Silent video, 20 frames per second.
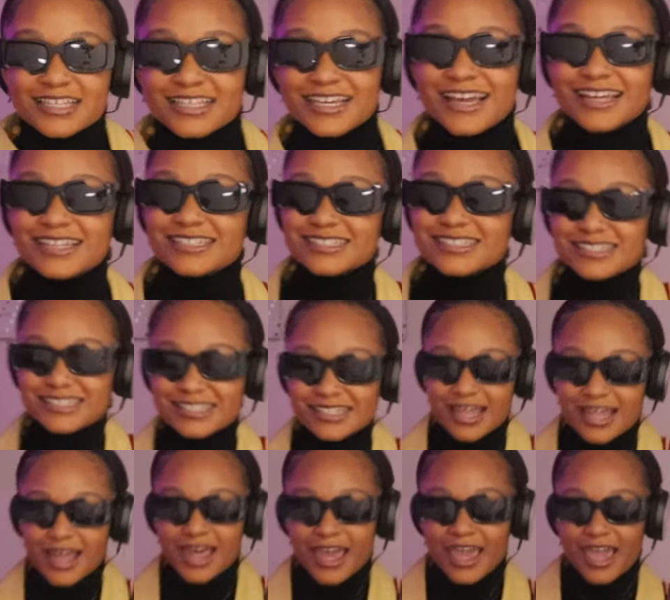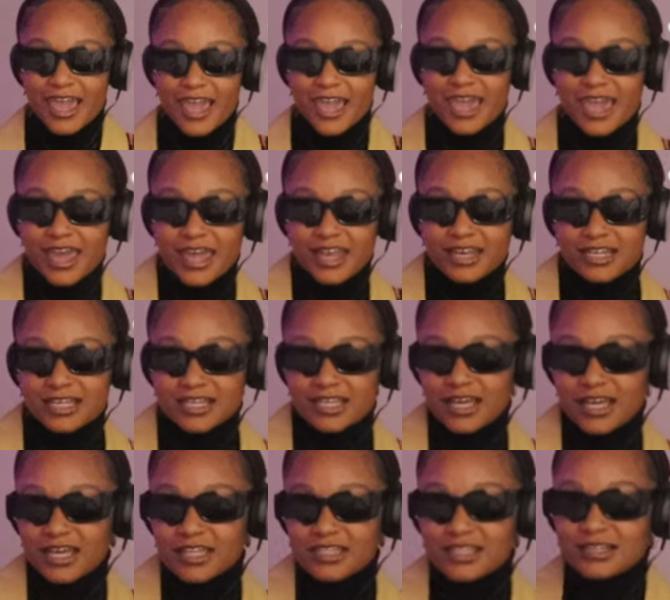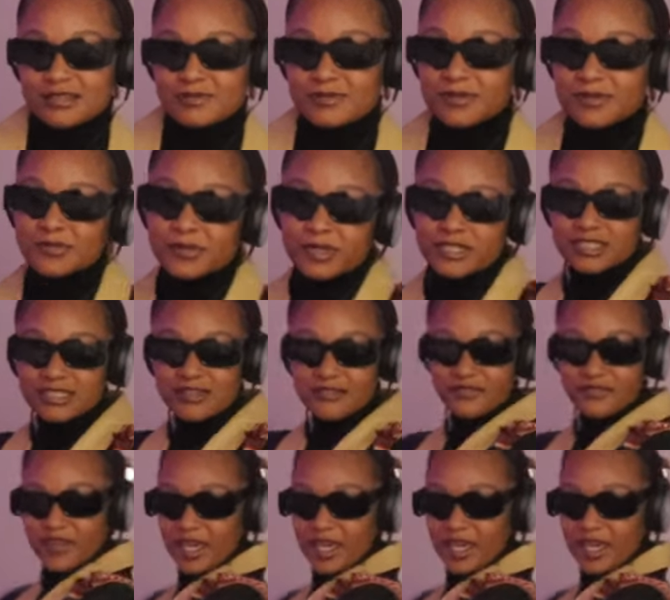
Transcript: Yes. And yeah, that's pretty much the